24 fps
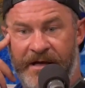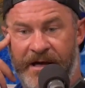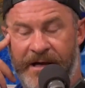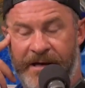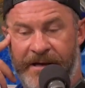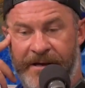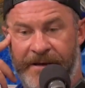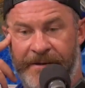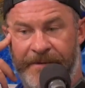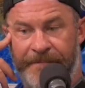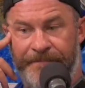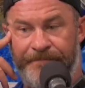
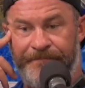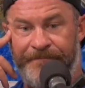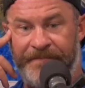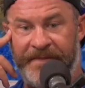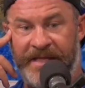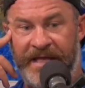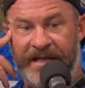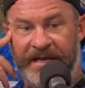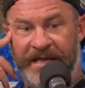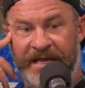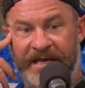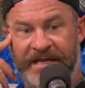Um,
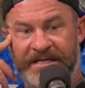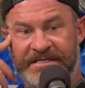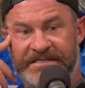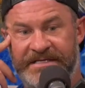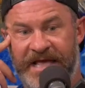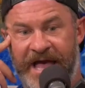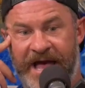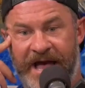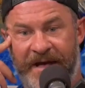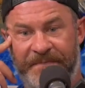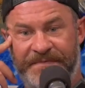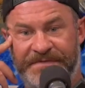and it is
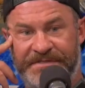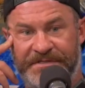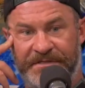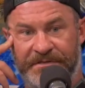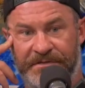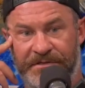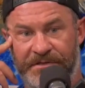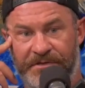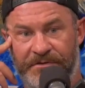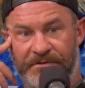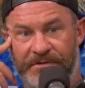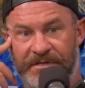
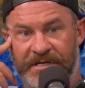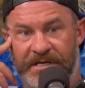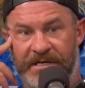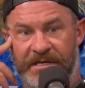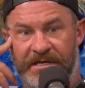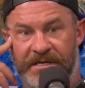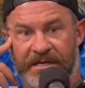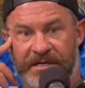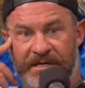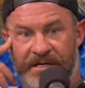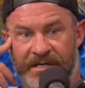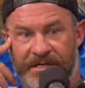
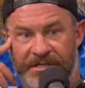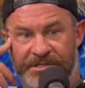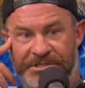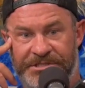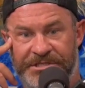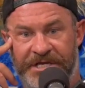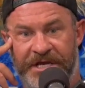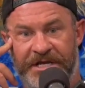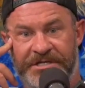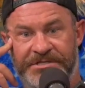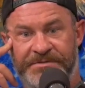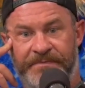absolutely
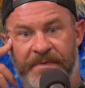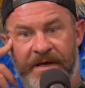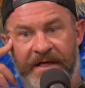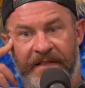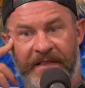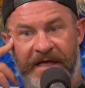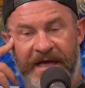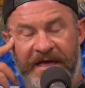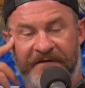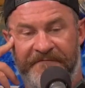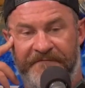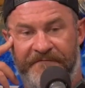changed my
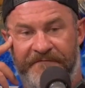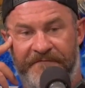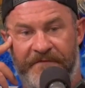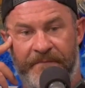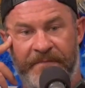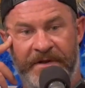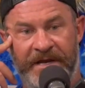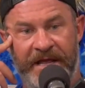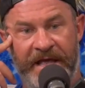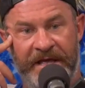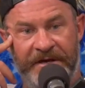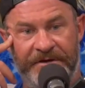life
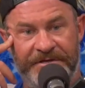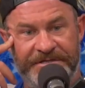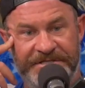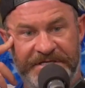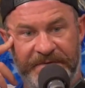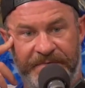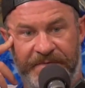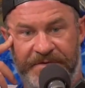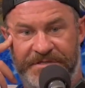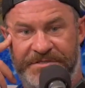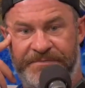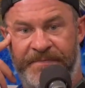from an
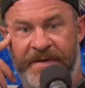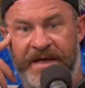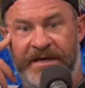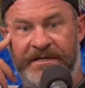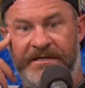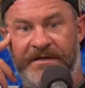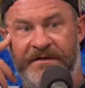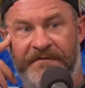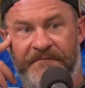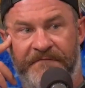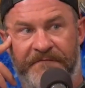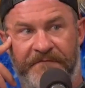energy
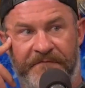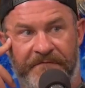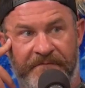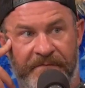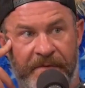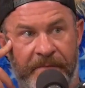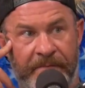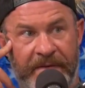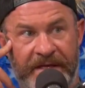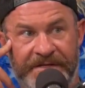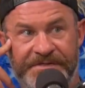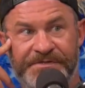perspective,
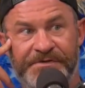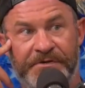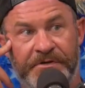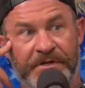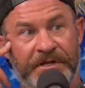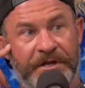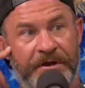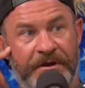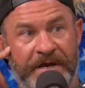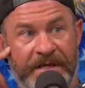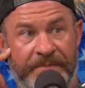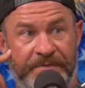from a mental
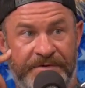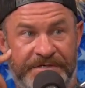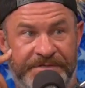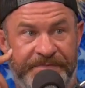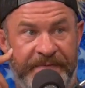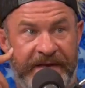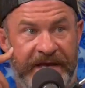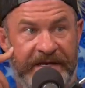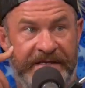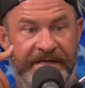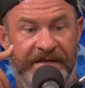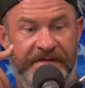clarity
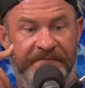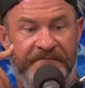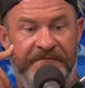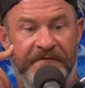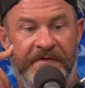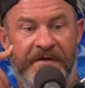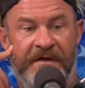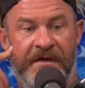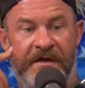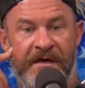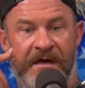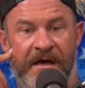perspective,
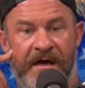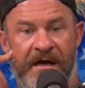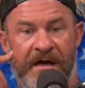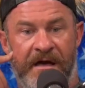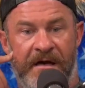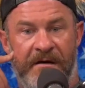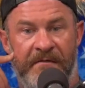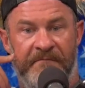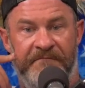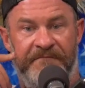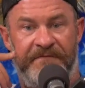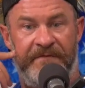
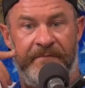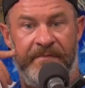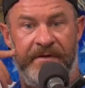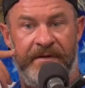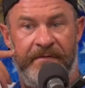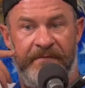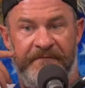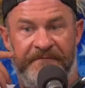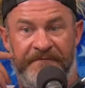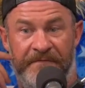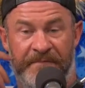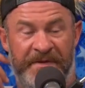um, from
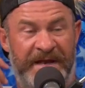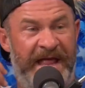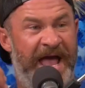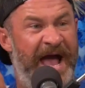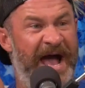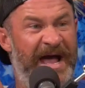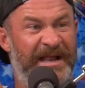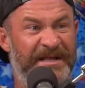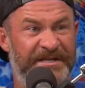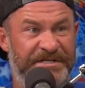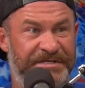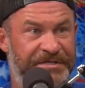a from an
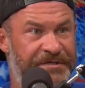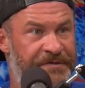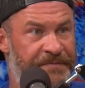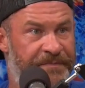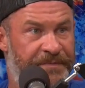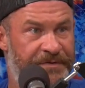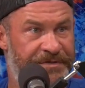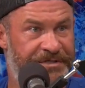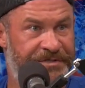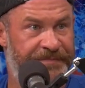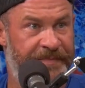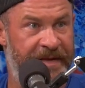attitude
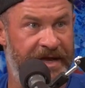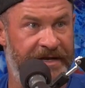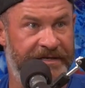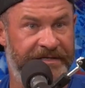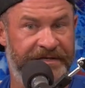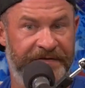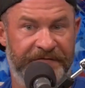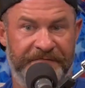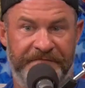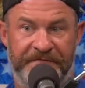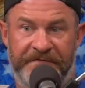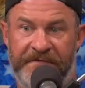
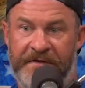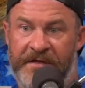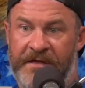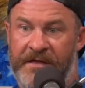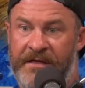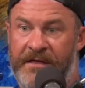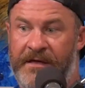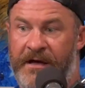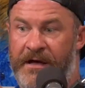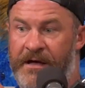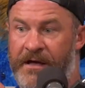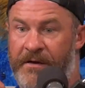perspective.
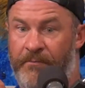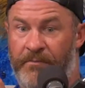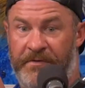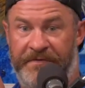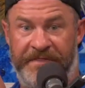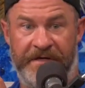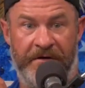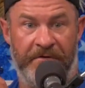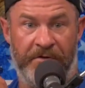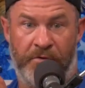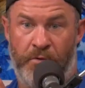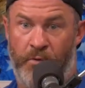Uh,
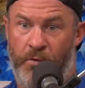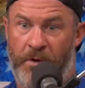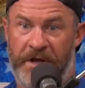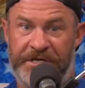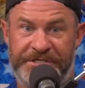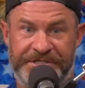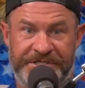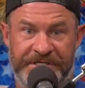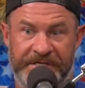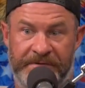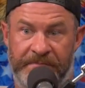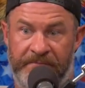without
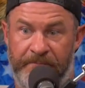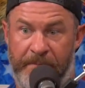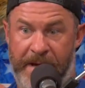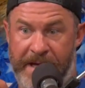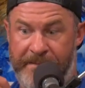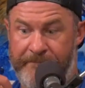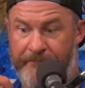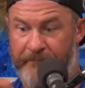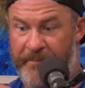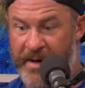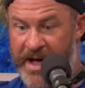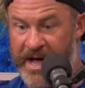question,
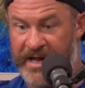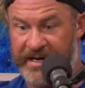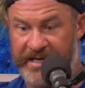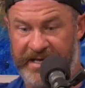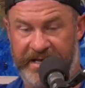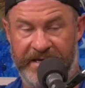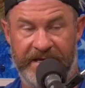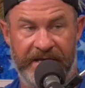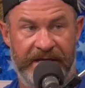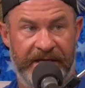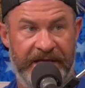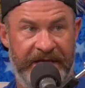my
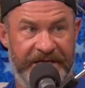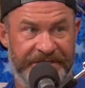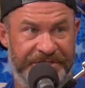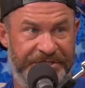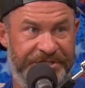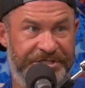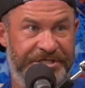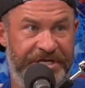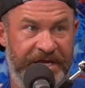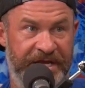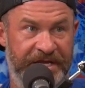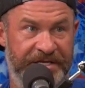body has
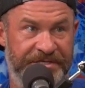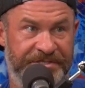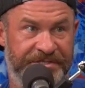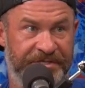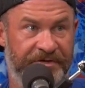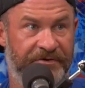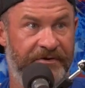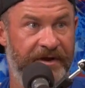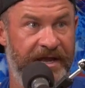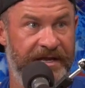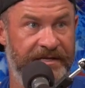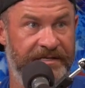changed
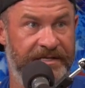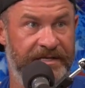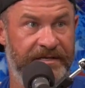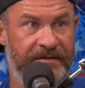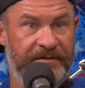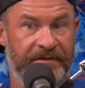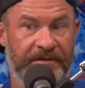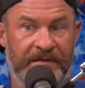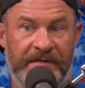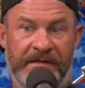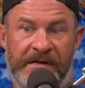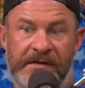a great
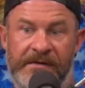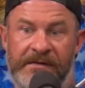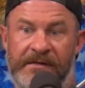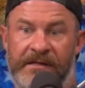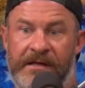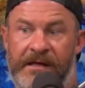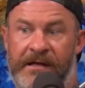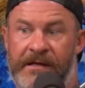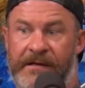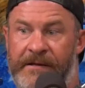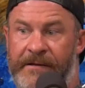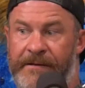deal.
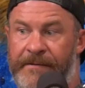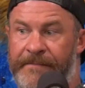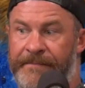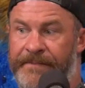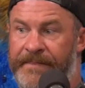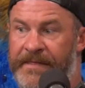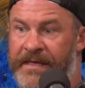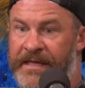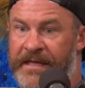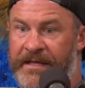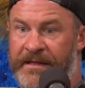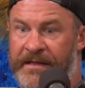
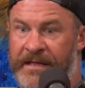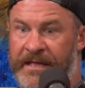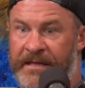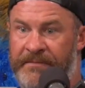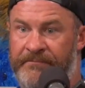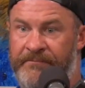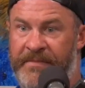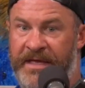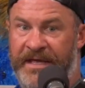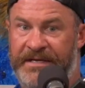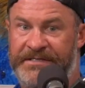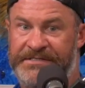Um, it,
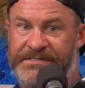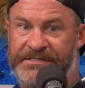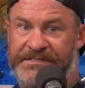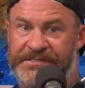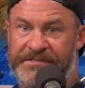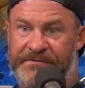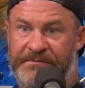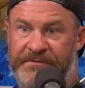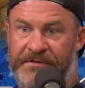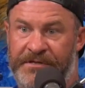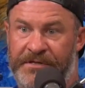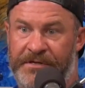it,
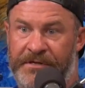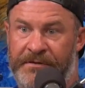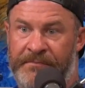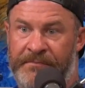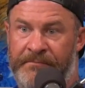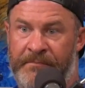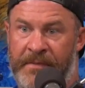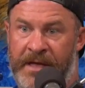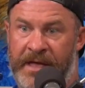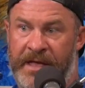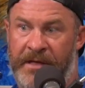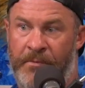makes the
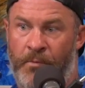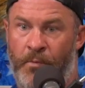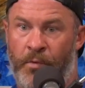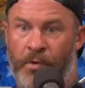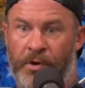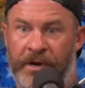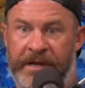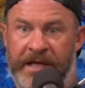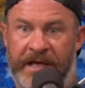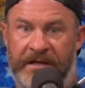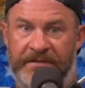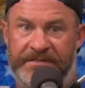my
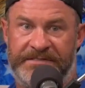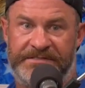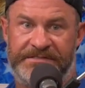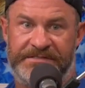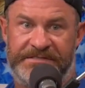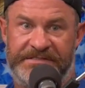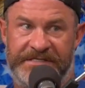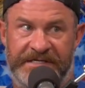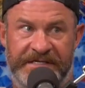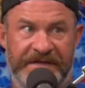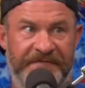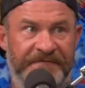workouts
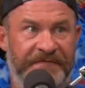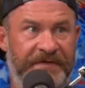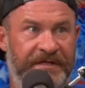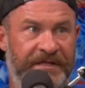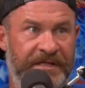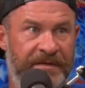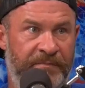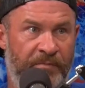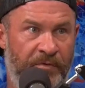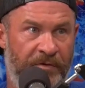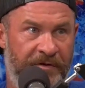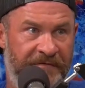
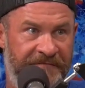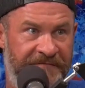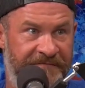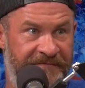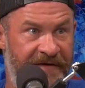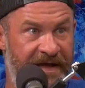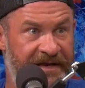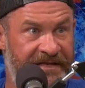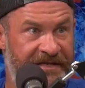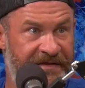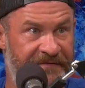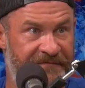significantly more
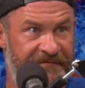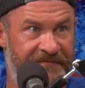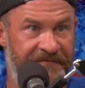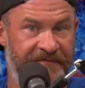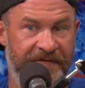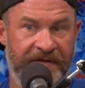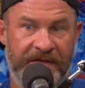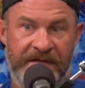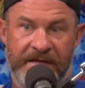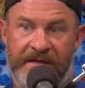effective.